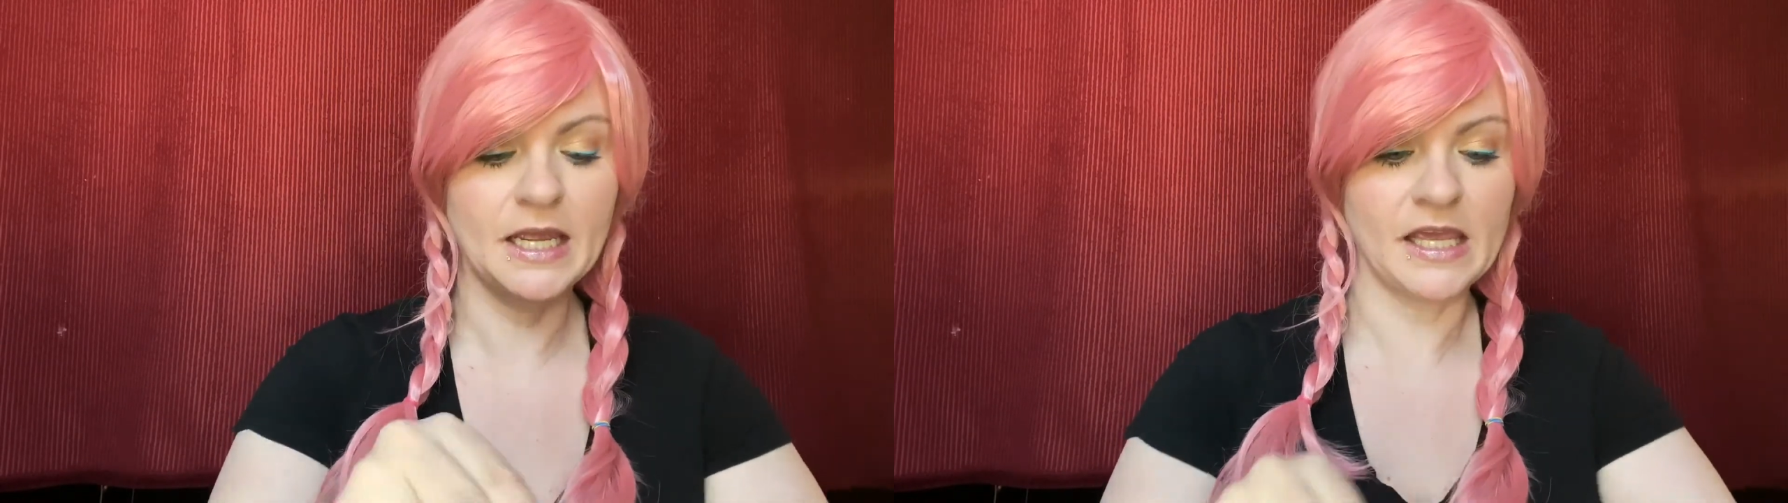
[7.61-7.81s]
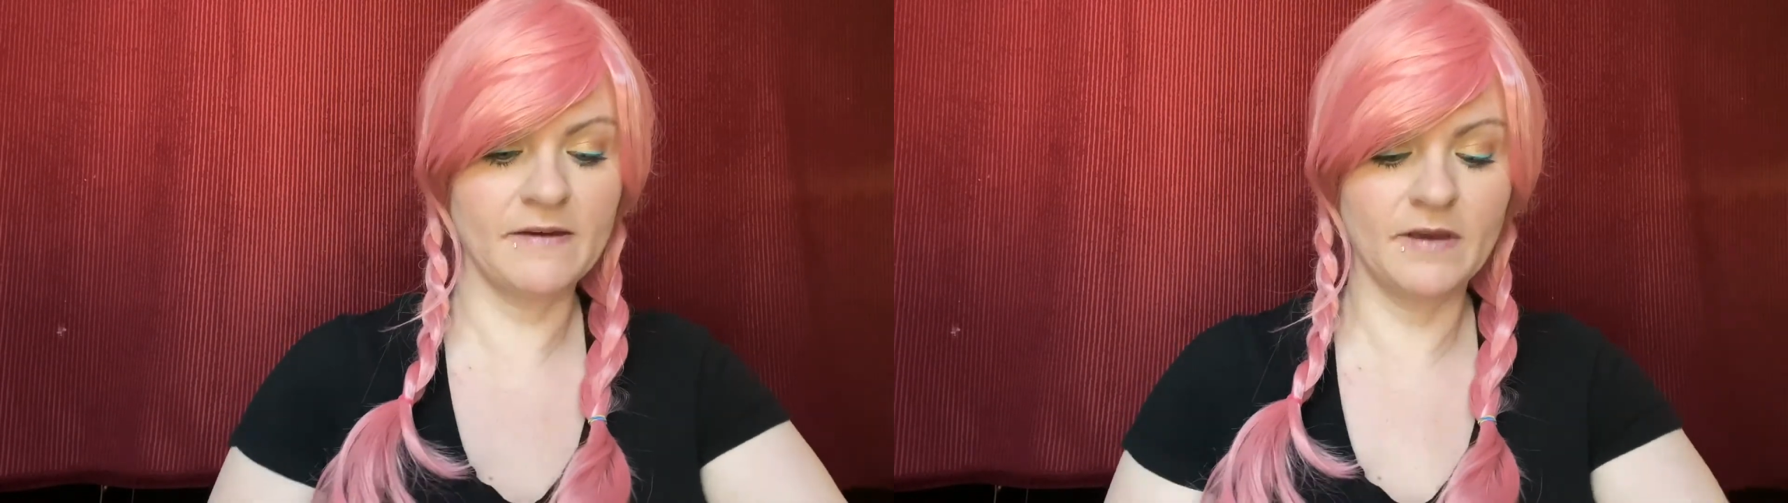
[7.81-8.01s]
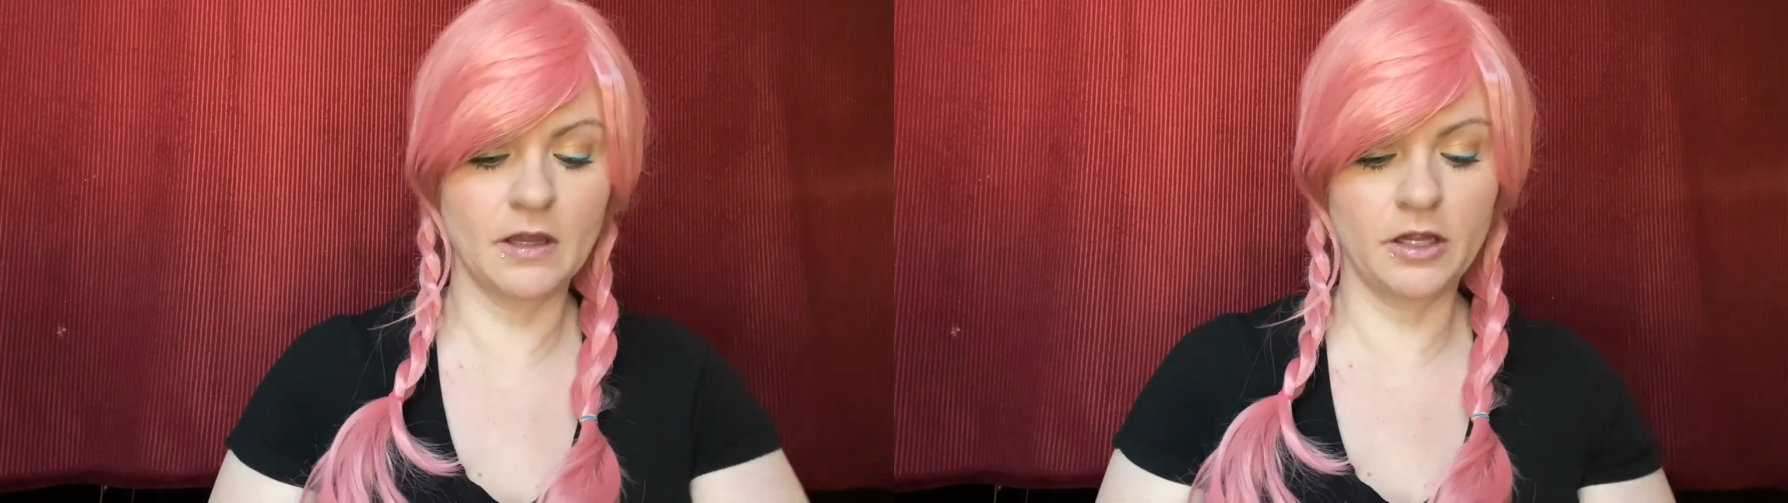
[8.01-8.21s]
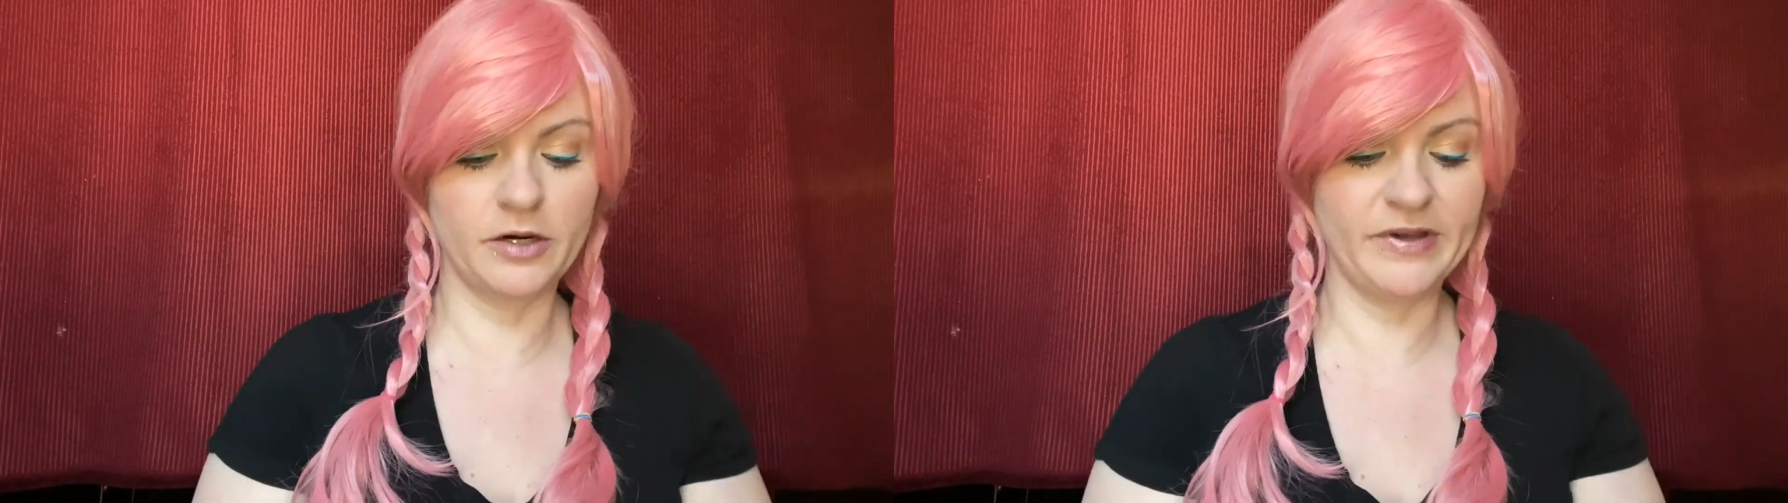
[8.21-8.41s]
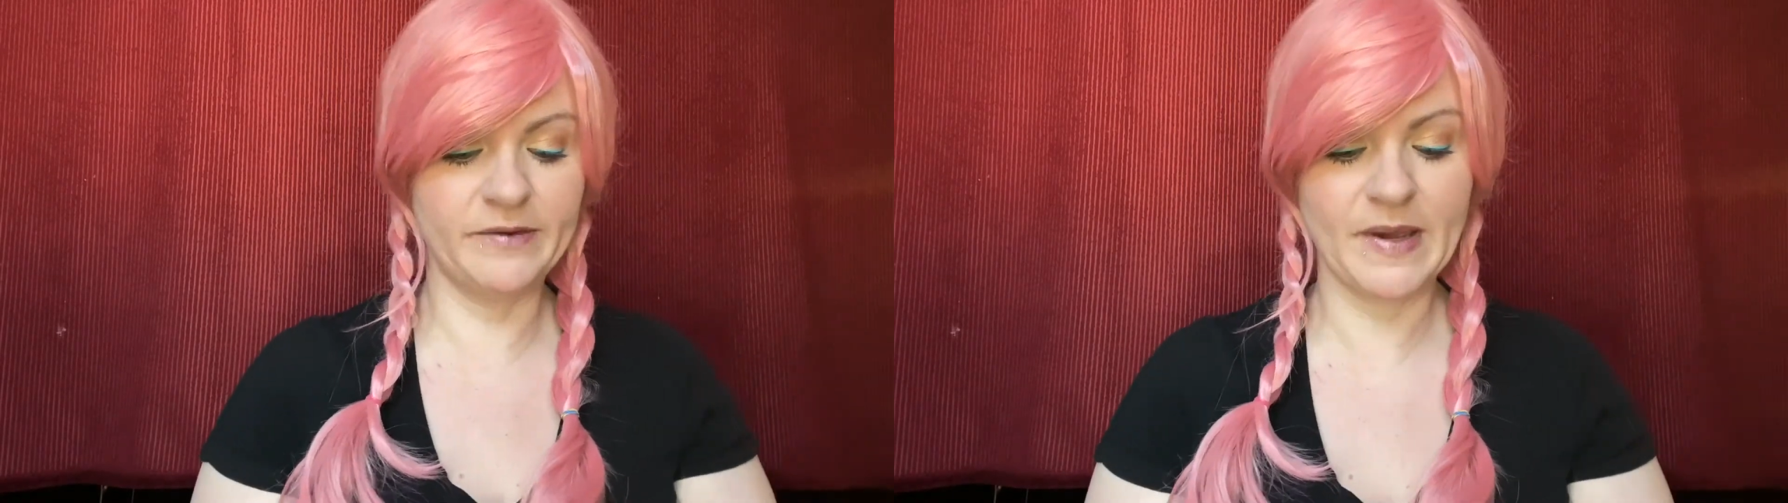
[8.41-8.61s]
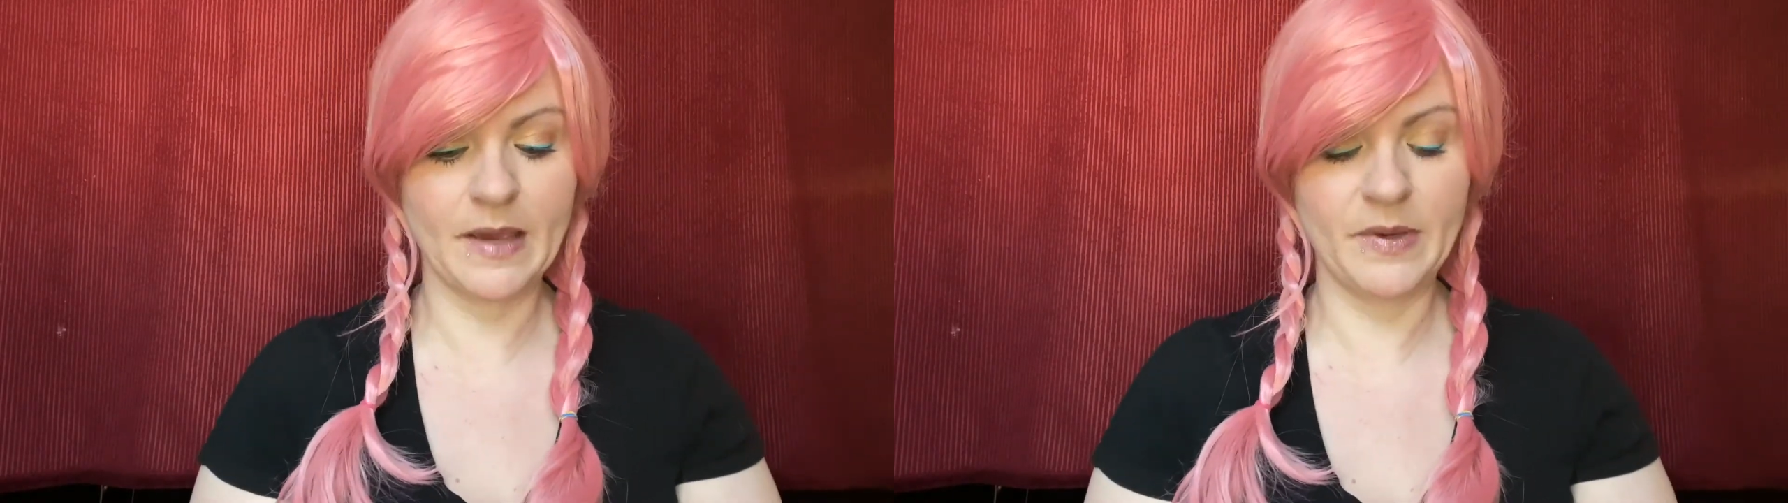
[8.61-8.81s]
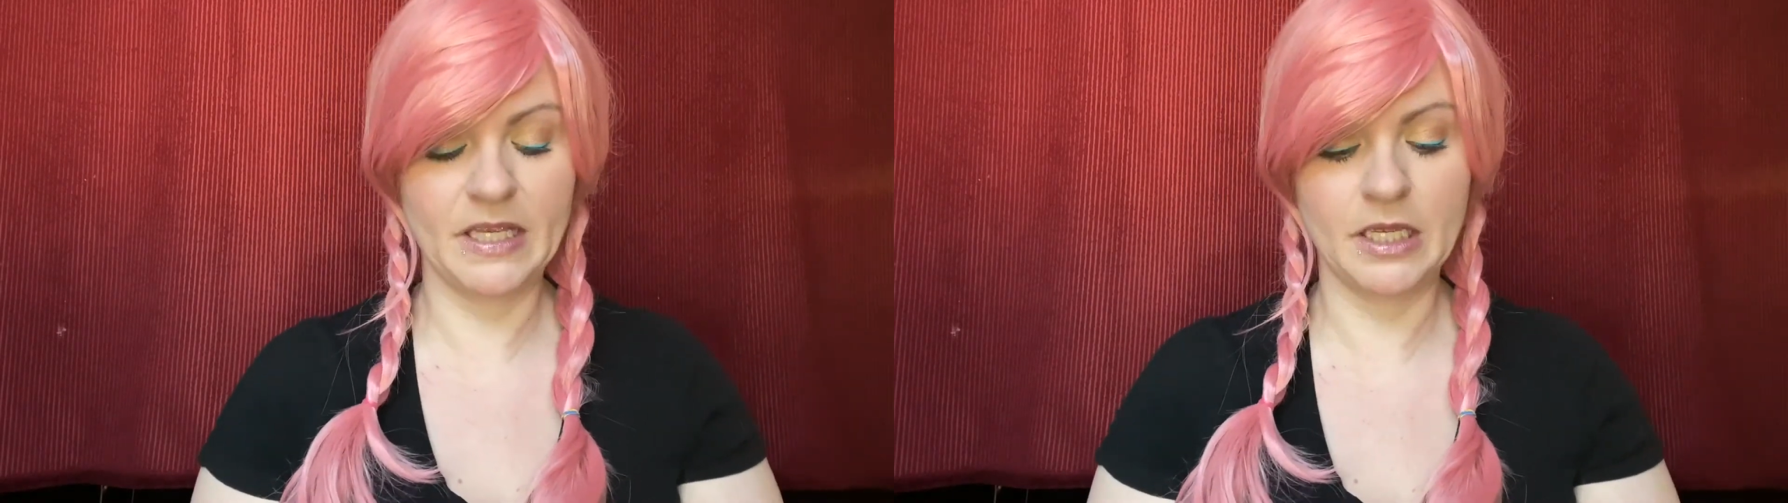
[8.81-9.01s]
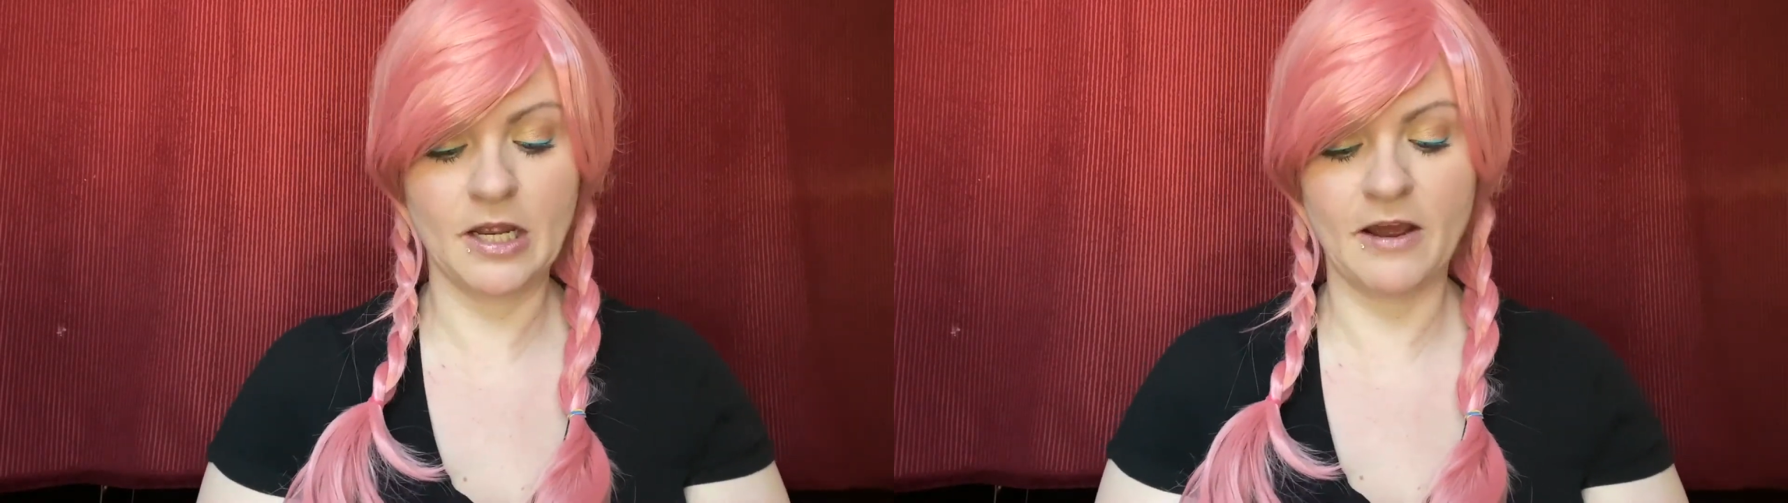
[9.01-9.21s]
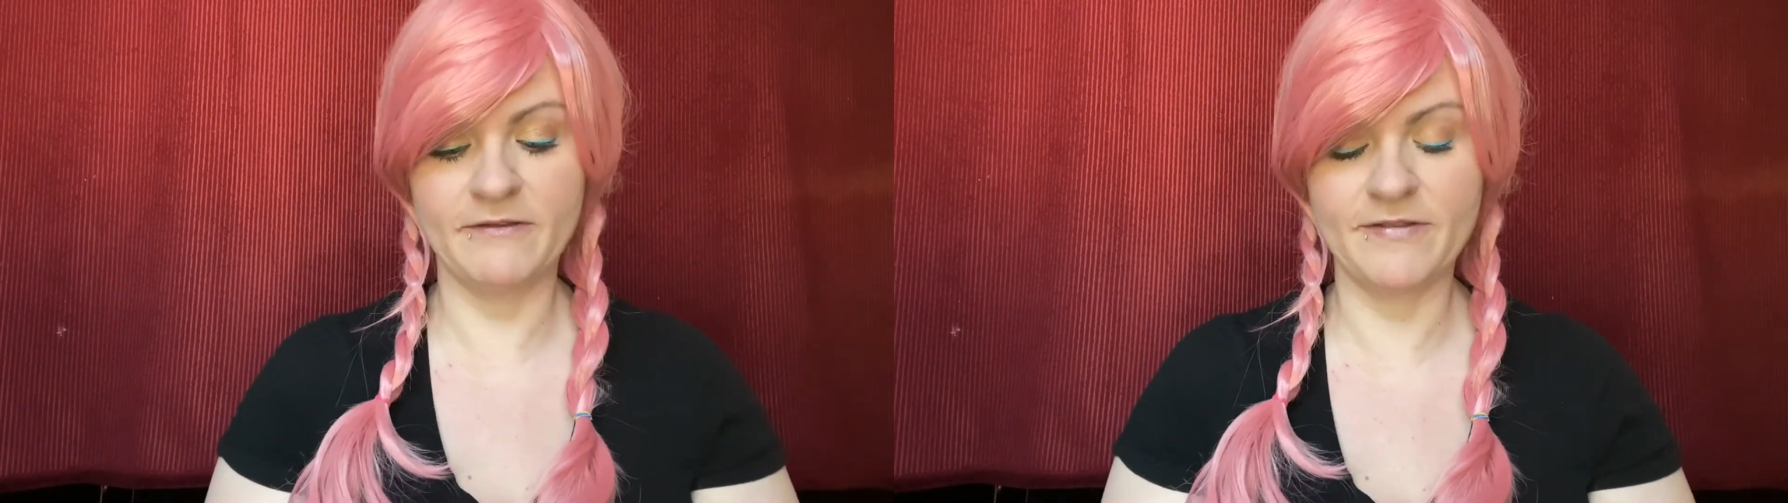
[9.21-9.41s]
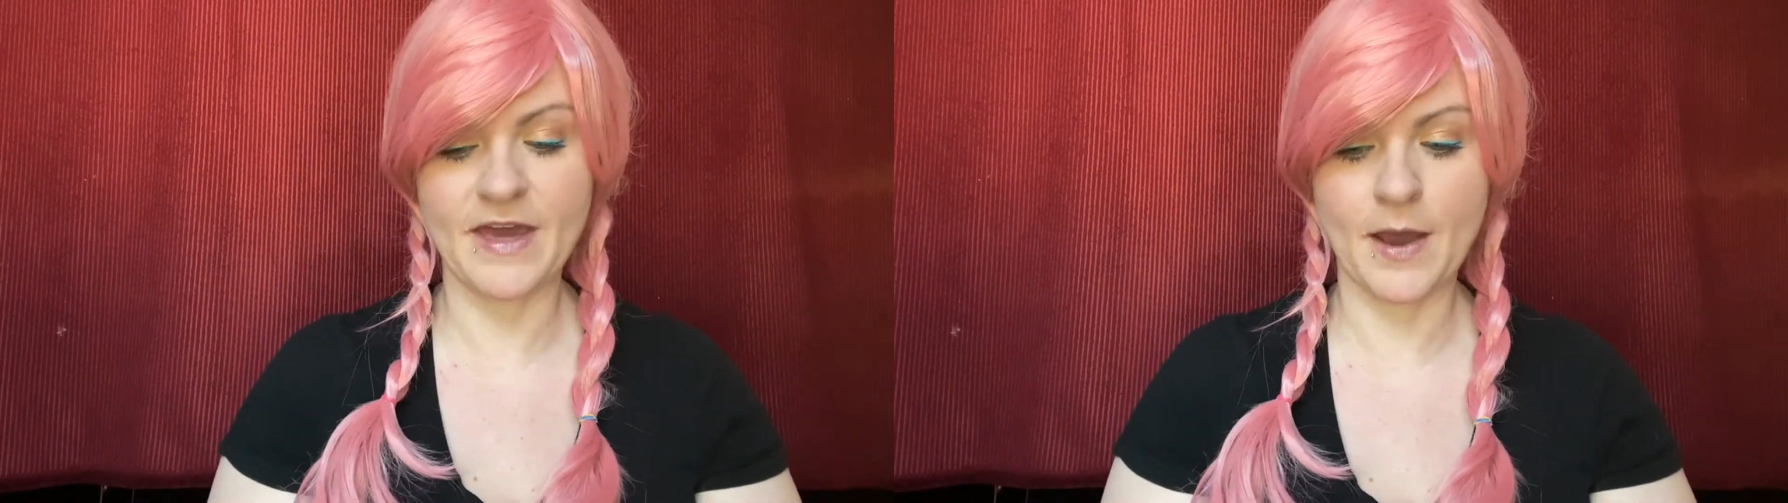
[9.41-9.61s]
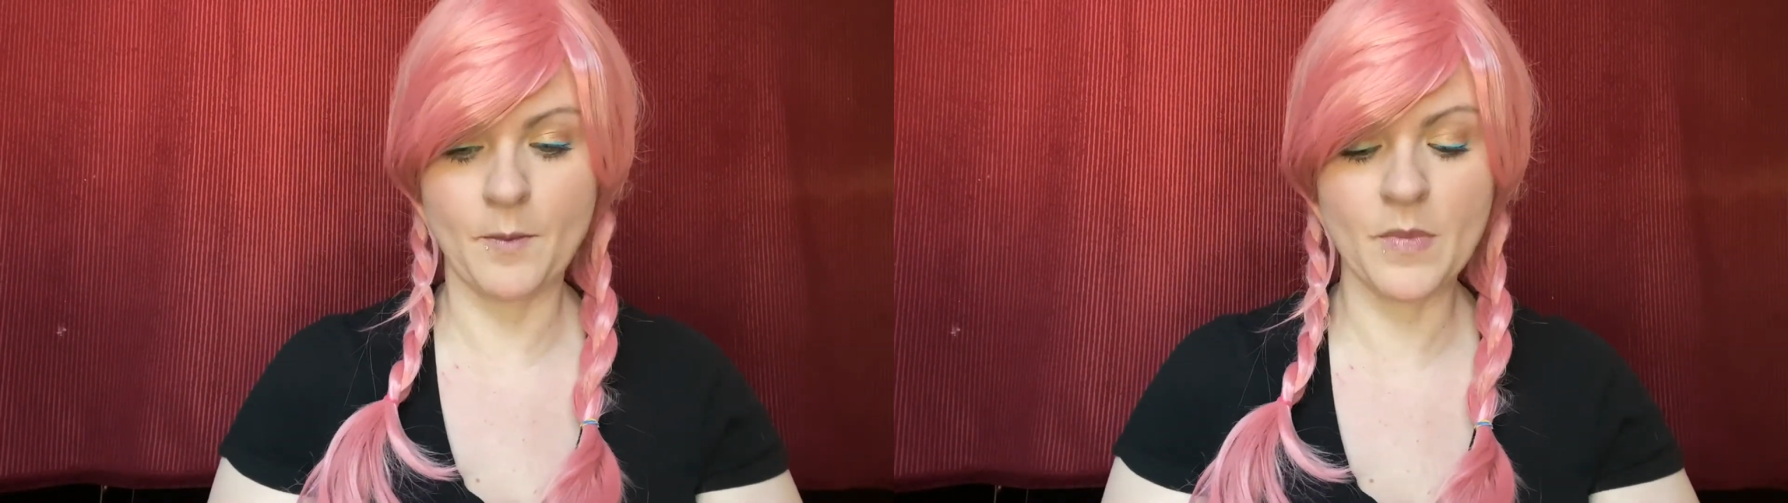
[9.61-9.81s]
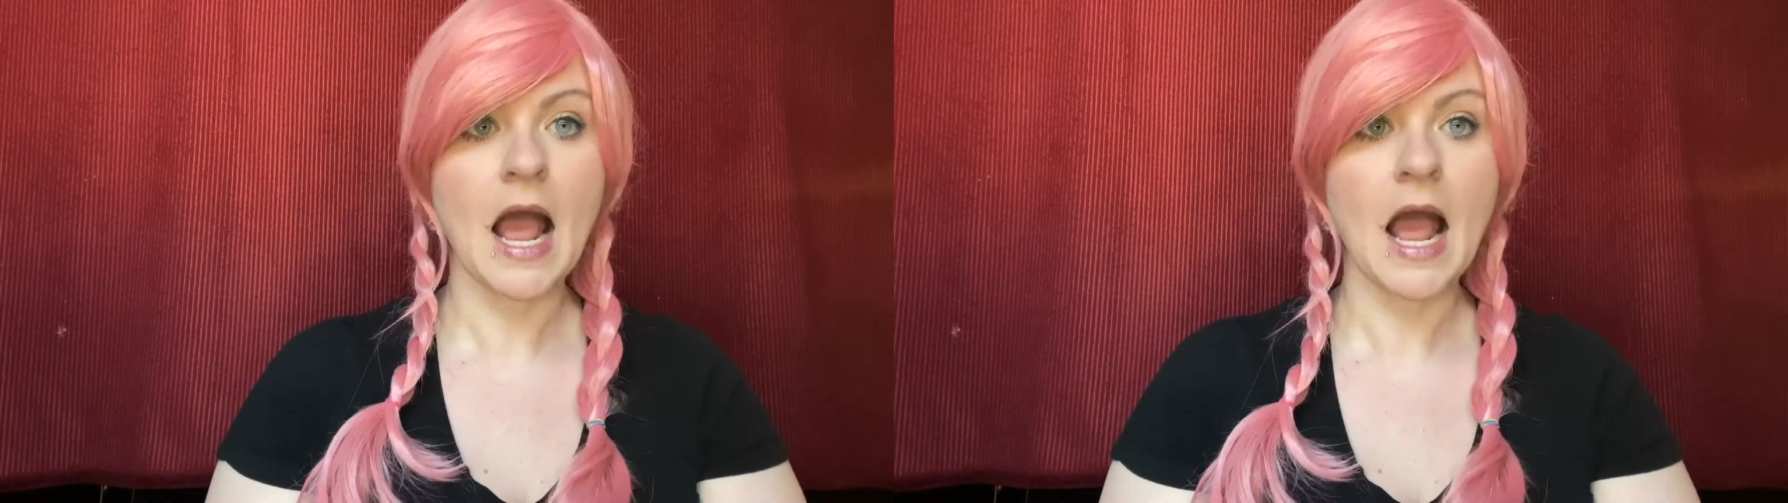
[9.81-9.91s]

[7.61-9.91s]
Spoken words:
and giving a little bit of my opinion of them.